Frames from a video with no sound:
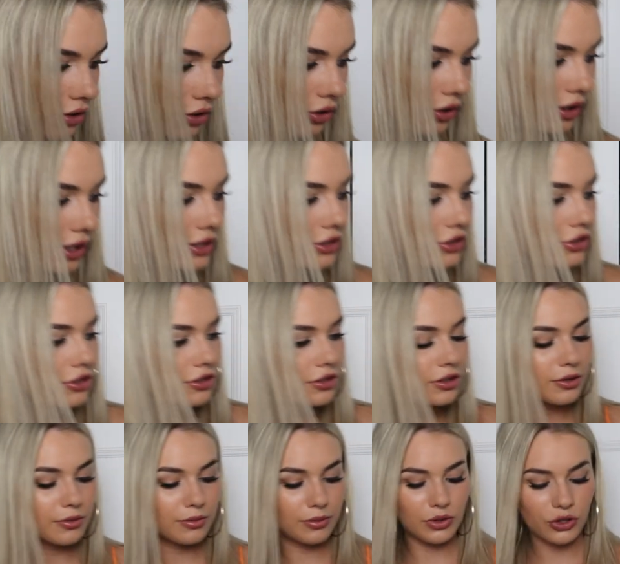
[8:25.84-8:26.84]
Oh, let's do
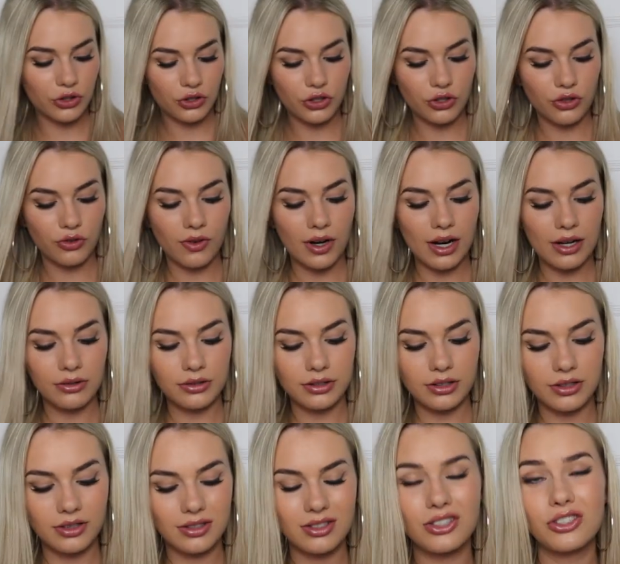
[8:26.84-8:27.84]
some
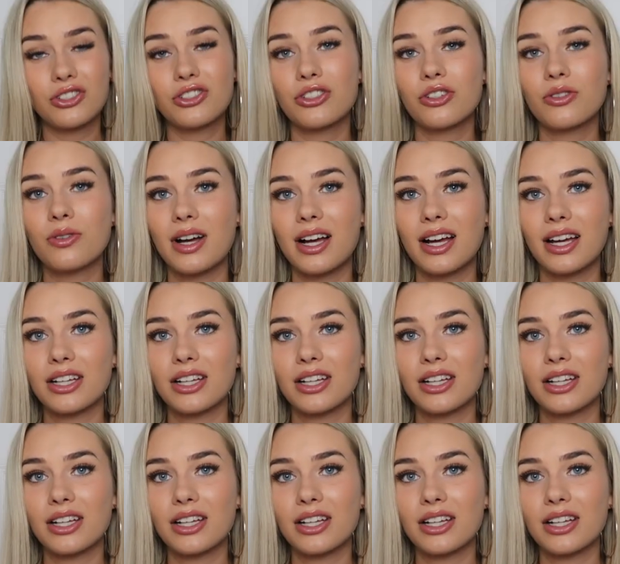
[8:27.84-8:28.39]
trousers, because you know what?